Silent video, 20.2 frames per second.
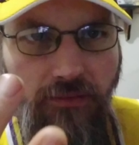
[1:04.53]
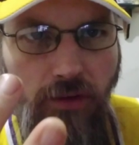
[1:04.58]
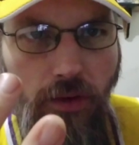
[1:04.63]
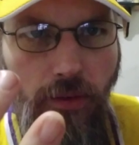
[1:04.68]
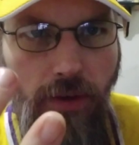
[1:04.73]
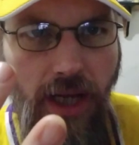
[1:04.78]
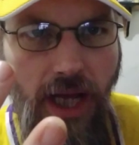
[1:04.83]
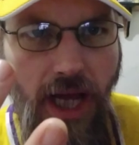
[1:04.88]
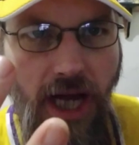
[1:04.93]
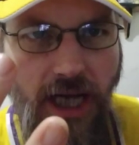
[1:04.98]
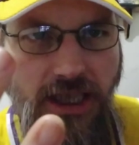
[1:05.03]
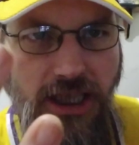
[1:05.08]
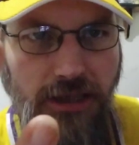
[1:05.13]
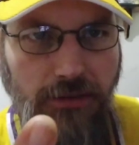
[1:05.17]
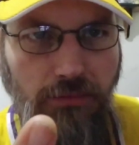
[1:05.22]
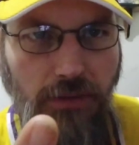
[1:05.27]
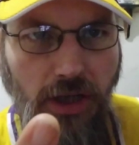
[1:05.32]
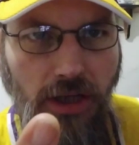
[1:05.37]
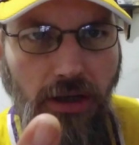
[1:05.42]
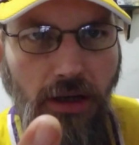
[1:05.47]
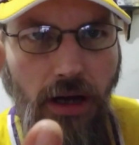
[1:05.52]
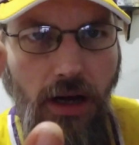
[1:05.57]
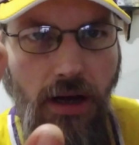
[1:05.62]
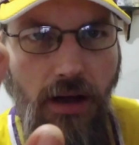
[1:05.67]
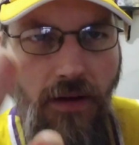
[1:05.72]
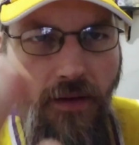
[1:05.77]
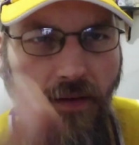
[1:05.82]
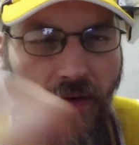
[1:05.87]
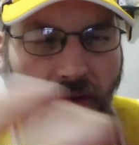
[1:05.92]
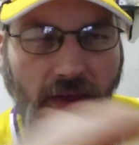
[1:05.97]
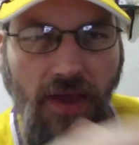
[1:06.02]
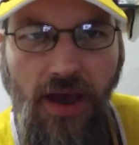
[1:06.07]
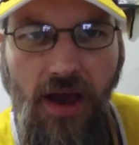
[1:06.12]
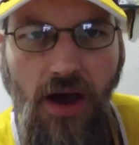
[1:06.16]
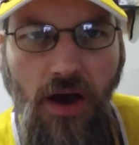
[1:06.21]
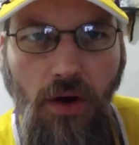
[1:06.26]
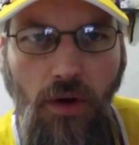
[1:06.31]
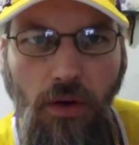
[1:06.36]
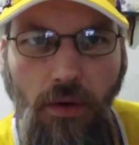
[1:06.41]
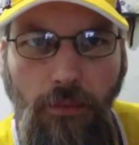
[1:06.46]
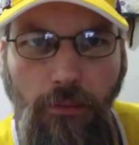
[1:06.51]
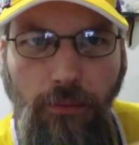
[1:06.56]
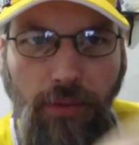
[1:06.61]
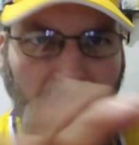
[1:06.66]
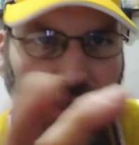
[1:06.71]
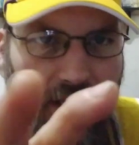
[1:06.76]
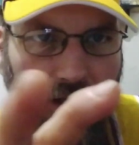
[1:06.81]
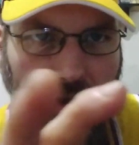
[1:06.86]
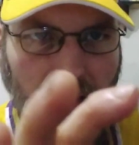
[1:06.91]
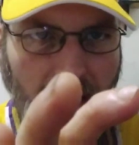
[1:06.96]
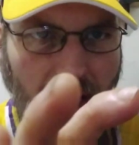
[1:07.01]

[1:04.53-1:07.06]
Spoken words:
Rui Hachimura. But the